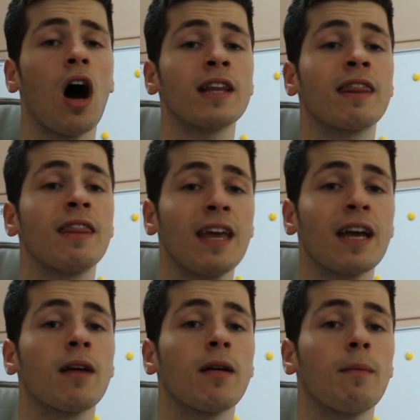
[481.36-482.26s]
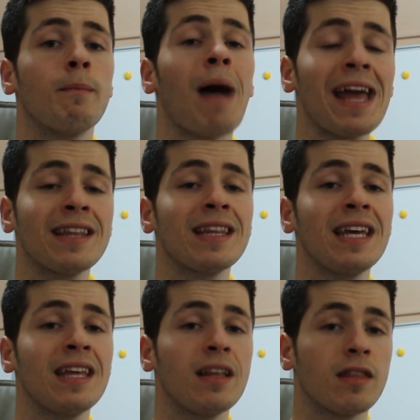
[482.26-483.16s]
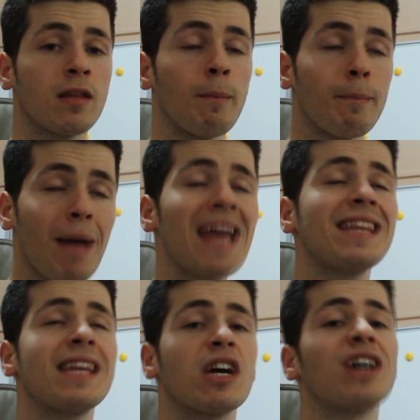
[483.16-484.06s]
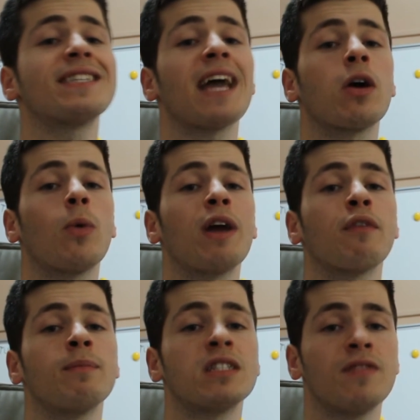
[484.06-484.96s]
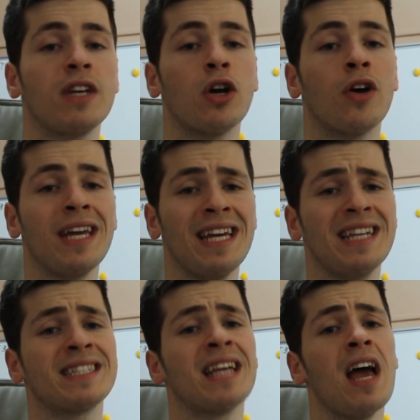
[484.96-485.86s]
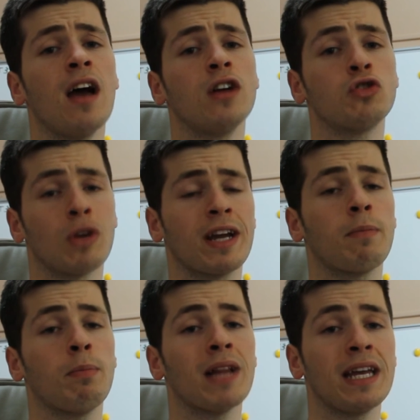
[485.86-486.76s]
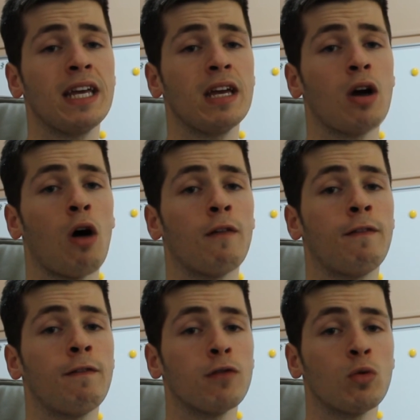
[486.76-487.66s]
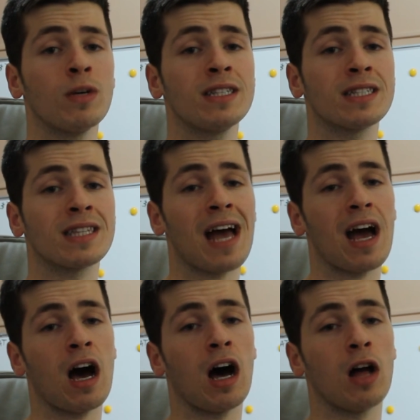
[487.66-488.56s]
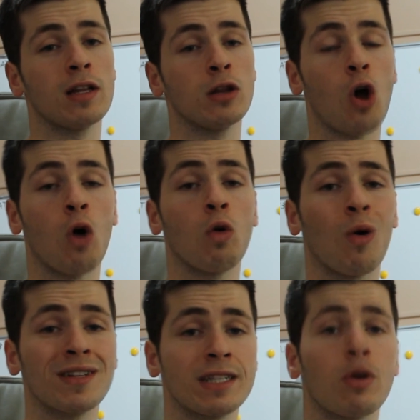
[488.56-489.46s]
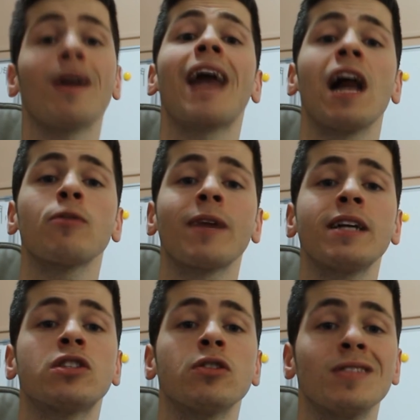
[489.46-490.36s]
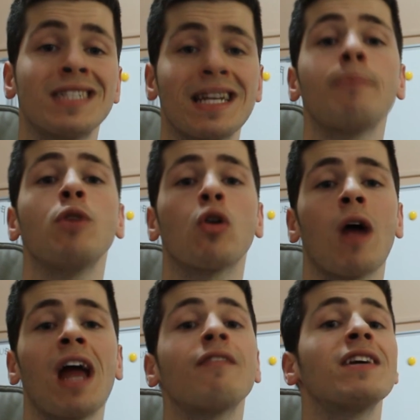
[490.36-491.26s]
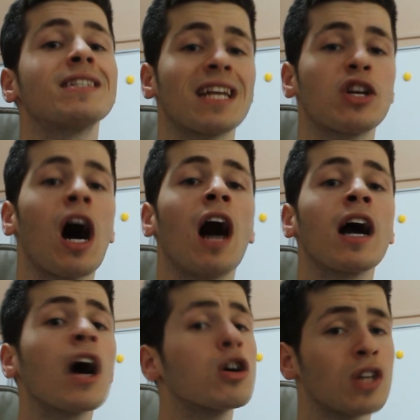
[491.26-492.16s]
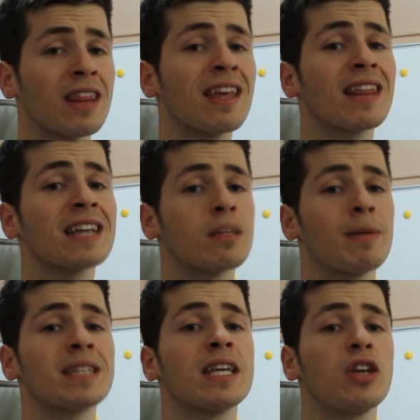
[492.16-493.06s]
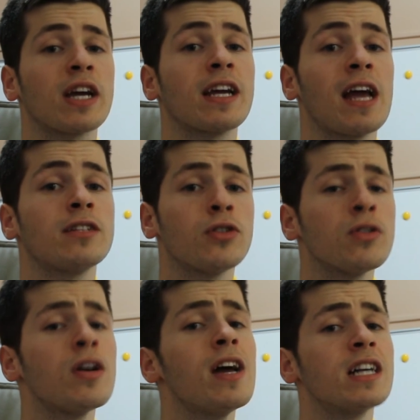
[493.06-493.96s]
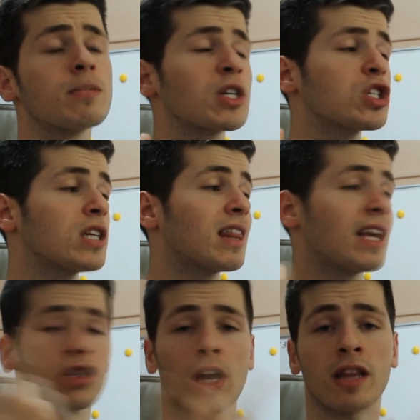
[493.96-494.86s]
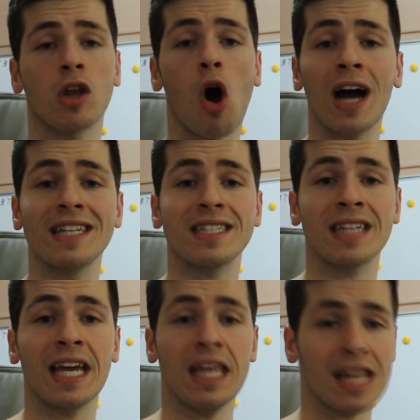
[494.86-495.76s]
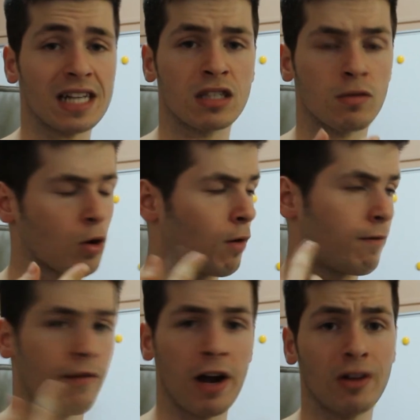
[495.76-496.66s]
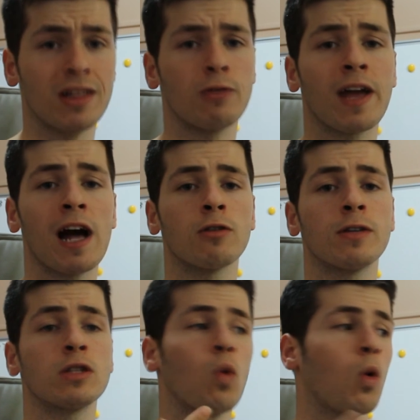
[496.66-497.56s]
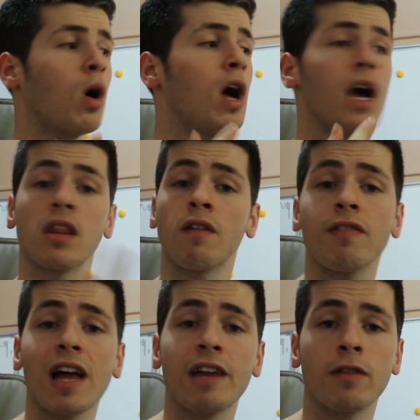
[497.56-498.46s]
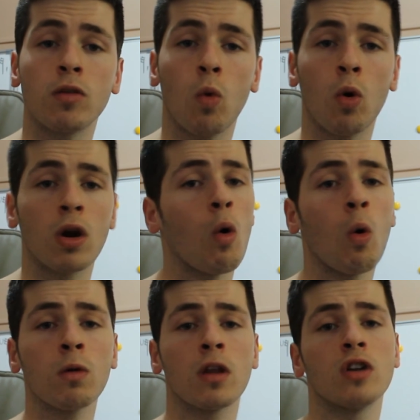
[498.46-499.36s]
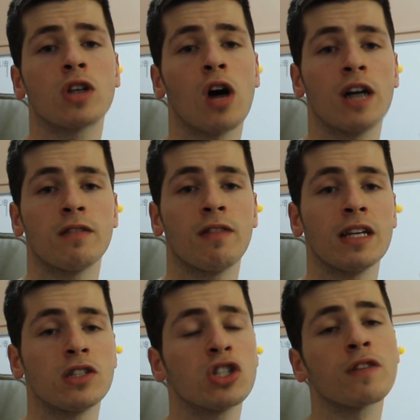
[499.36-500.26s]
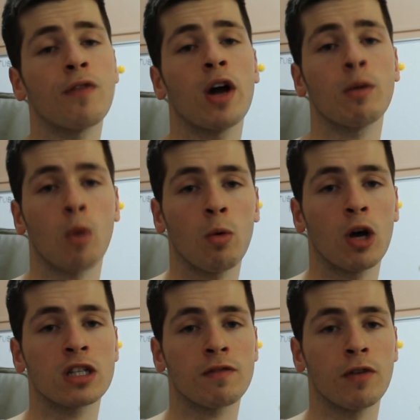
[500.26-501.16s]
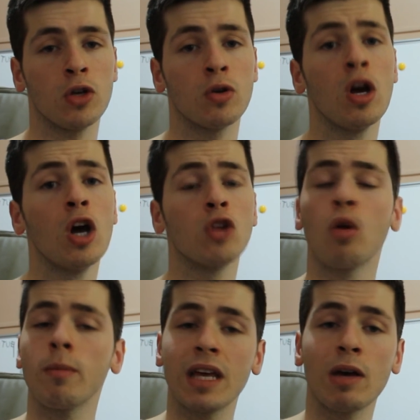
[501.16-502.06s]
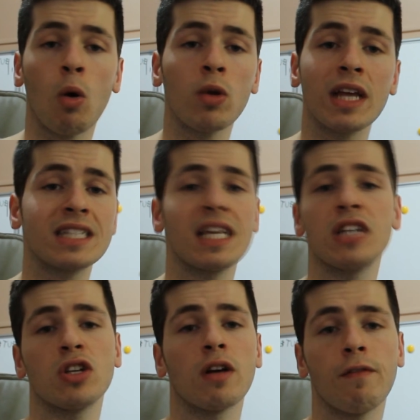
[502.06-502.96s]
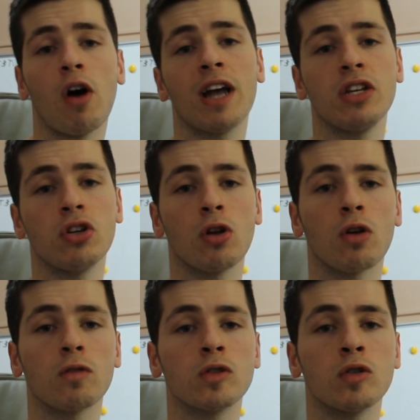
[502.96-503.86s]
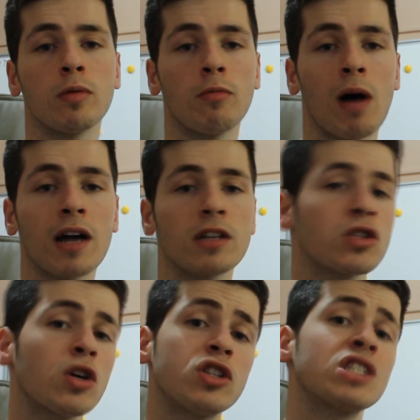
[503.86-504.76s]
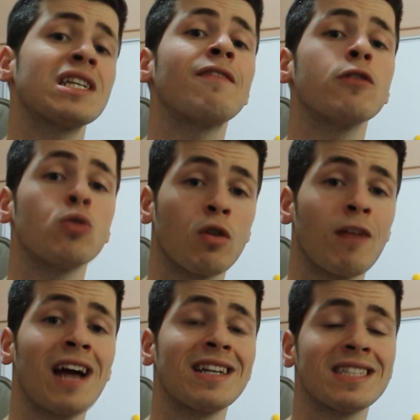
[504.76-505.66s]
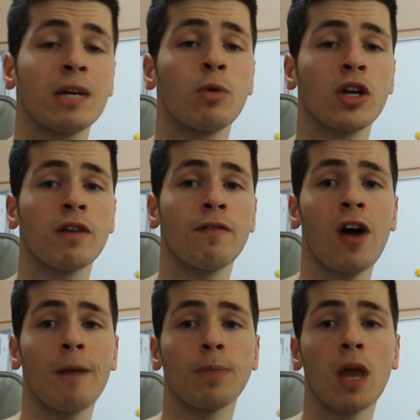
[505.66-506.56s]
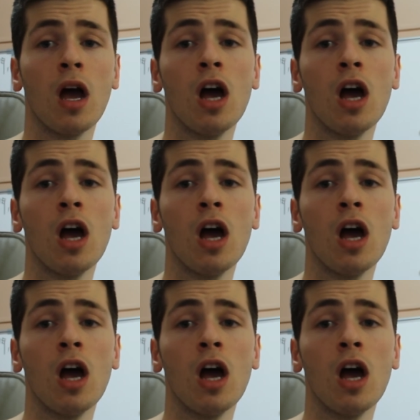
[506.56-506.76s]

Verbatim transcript: I think mainly the main thing I take away from this video is drink plenty of fluids that are low or zero calorie to stem your cravings and your hunger, because I think that's the best thing you can do, especially things like the iced tea that's got very little calories, or the flavoured water, all those kinds of things. Just find what works for you. Normally all these things you can find in your local supermarket, so just have a look around and see what you can find.